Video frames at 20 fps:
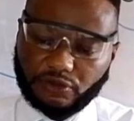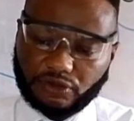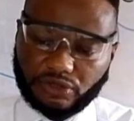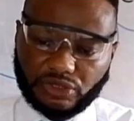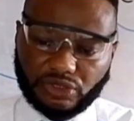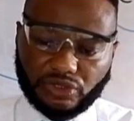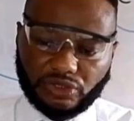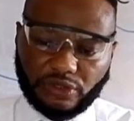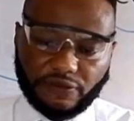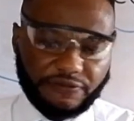
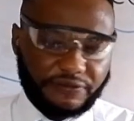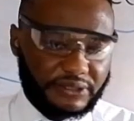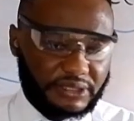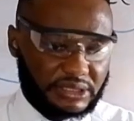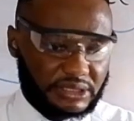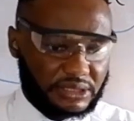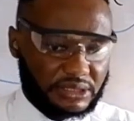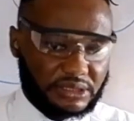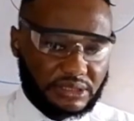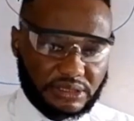dissolve
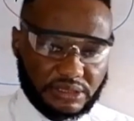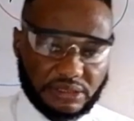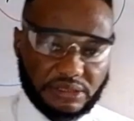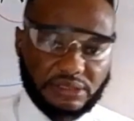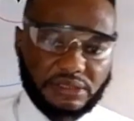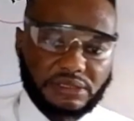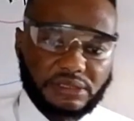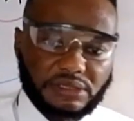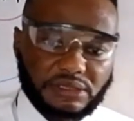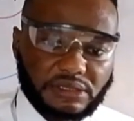it.
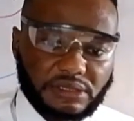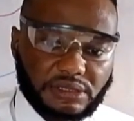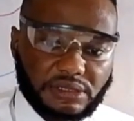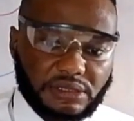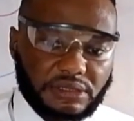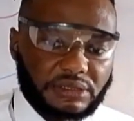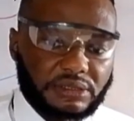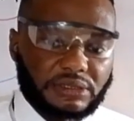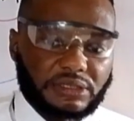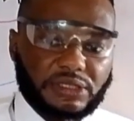
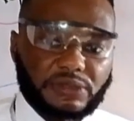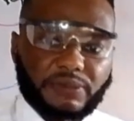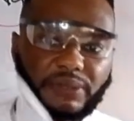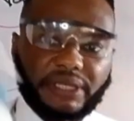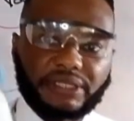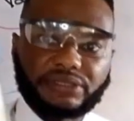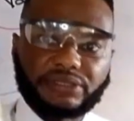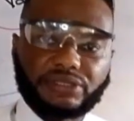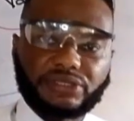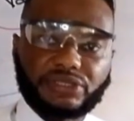This is my
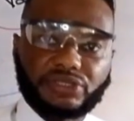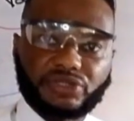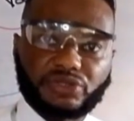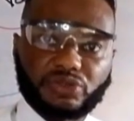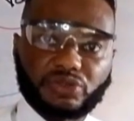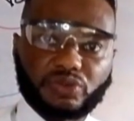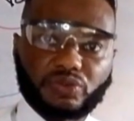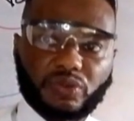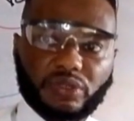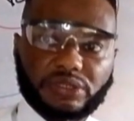
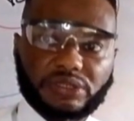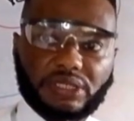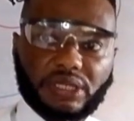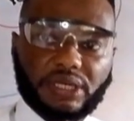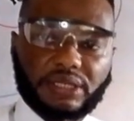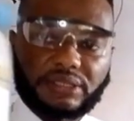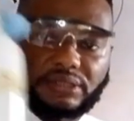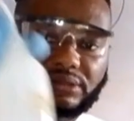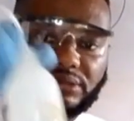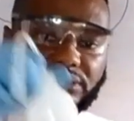distilled
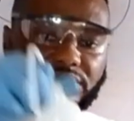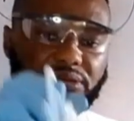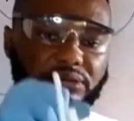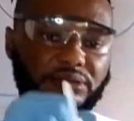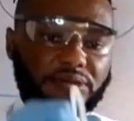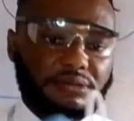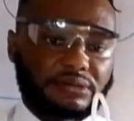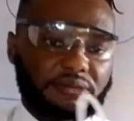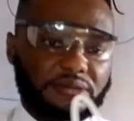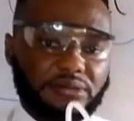water.
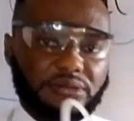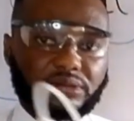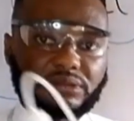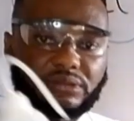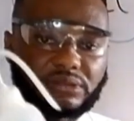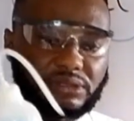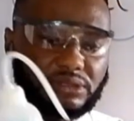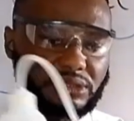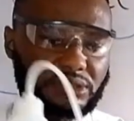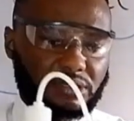
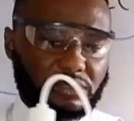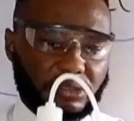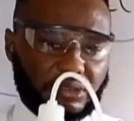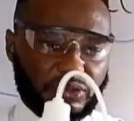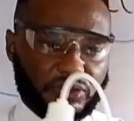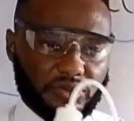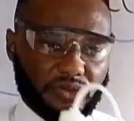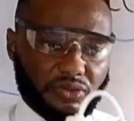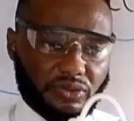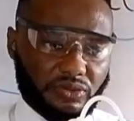
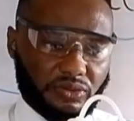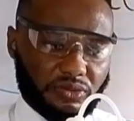So